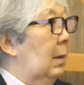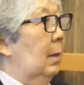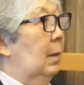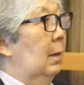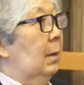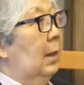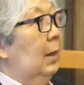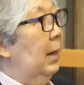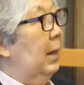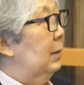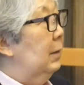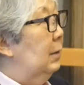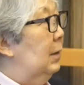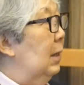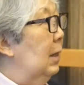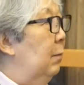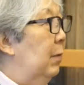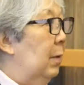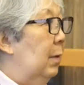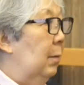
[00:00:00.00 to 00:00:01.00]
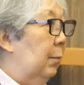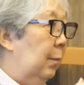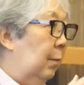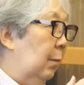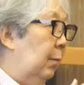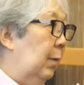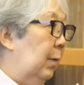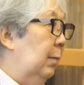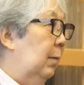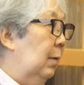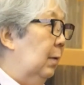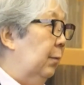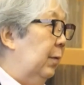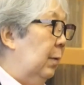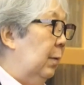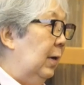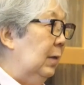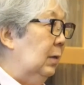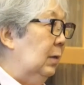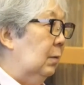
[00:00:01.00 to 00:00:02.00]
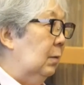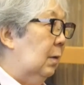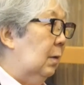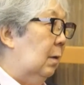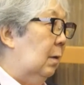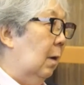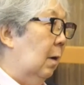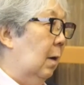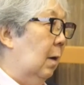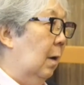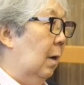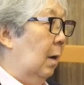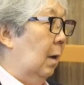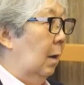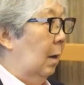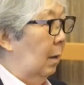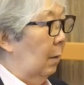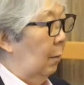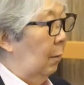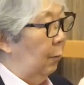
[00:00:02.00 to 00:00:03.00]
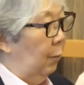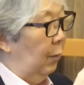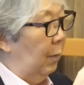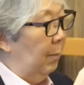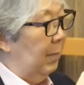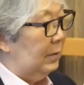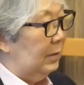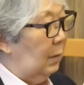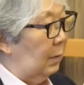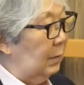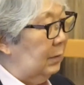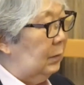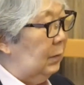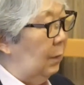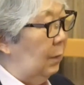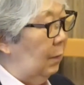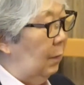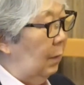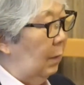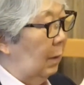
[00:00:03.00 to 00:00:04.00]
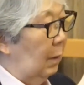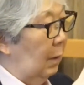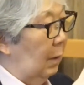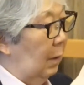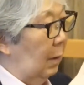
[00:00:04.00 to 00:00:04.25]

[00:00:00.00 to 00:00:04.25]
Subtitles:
And I think we must also